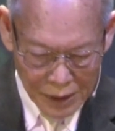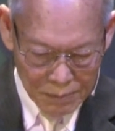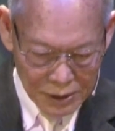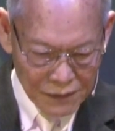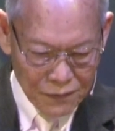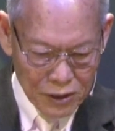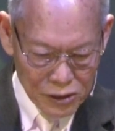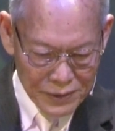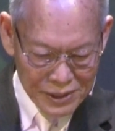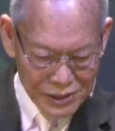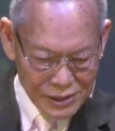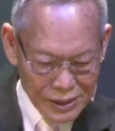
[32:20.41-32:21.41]
But of course,
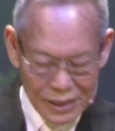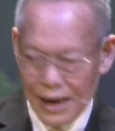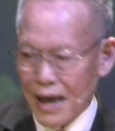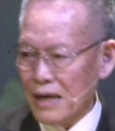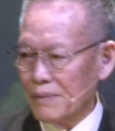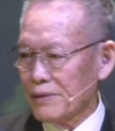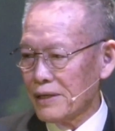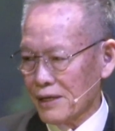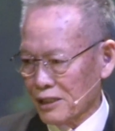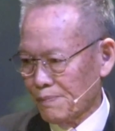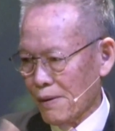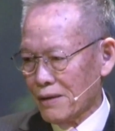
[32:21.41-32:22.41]
when Jesus came, he
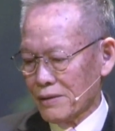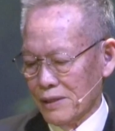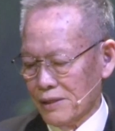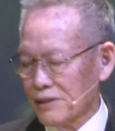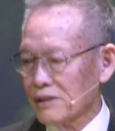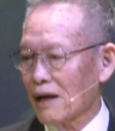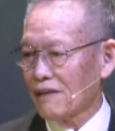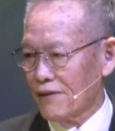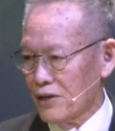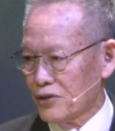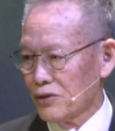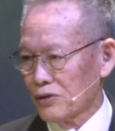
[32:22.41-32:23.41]
expanded
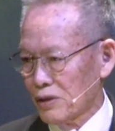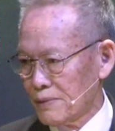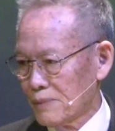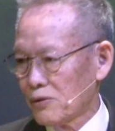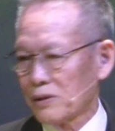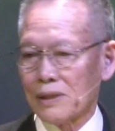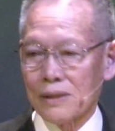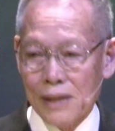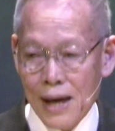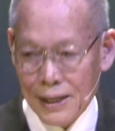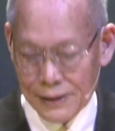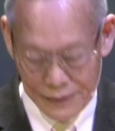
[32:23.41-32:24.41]
salvation to mean more than
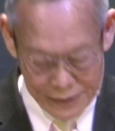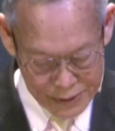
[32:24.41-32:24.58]
that.